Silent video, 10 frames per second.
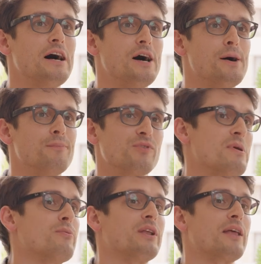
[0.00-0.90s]
Um, so
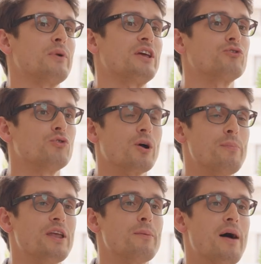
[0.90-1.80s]
maybe we, we can talk a
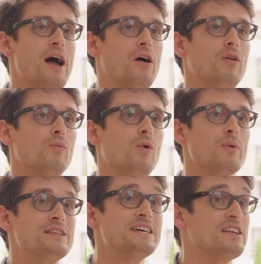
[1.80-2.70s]
bit about
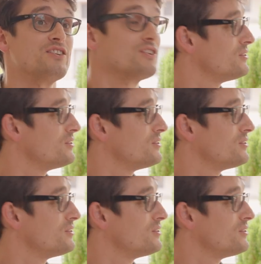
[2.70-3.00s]
what we did.